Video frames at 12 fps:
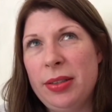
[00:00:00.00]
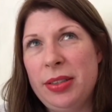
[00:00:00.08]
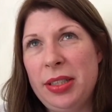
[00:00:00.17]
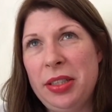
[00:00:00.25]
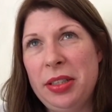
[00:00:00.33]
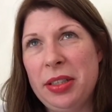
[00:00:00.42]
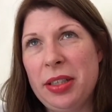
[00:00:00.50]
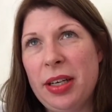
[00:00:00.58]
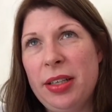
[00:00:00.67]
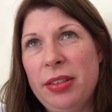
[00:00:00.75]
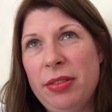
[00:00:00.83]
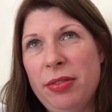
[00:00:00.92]
she
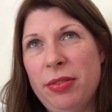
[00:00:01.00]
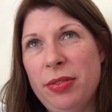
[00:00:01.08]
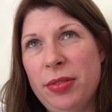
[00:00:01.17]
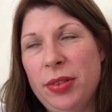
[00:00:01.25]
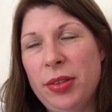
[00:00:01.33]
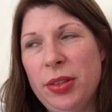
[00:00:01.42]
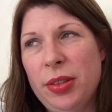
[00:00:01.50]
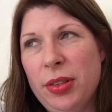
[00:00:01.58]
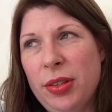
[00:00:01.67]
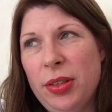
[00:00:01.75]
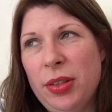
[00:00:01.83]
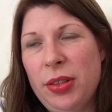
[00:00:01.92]
kind
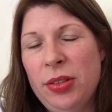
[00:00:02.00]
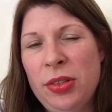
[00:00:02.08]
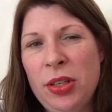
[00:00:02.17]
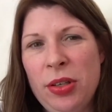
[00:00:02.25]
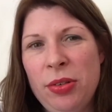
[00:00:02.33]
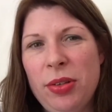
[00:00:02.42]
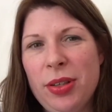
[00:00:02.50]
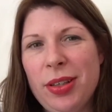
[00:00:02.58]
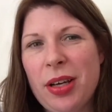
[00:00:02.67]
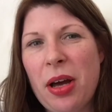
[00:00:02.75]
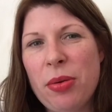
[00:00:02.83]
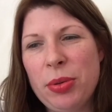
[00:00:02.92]
of knew
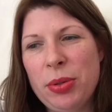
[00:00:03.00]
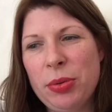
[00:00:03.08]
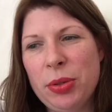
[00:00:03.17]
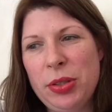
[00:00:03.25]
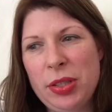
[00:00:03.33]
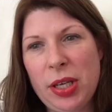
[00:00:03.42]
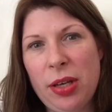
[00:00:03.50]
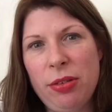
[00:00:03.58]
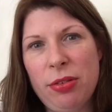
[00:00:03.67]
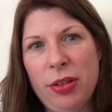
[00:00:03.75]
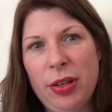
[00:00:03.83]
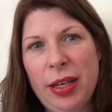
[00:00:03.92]
that I wouldn't want to go
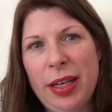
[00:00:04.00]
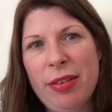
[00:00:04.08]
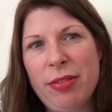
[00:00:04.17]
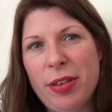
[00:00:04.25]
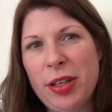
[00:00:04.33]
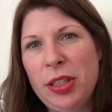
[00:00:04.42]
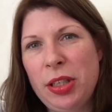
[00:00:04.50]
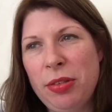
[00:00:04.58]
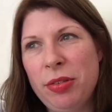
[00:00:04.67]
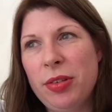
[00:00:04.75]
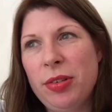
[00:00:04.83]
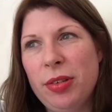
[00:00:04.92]
through it if I
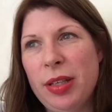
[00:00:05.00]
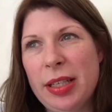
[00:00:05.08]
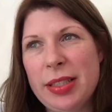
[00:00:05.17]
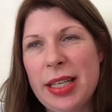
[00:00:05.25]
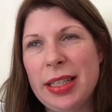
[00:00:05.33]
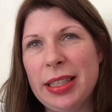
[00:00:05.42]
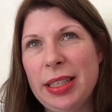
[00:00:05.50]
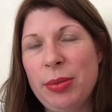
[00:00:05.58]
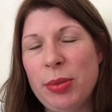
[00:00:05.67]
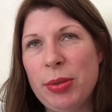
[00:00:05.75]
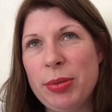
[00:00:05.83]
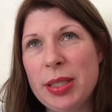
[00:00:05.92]
knew exactly
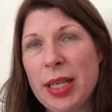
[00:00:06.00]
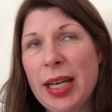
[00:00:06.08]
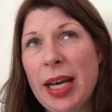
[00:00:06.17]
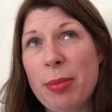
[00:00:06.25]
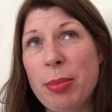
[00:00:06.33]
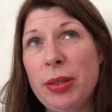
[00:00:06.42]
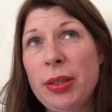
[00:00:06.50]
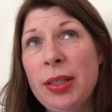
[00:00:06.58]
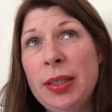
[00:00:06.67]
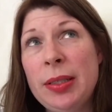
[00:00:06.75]
what was going to happen.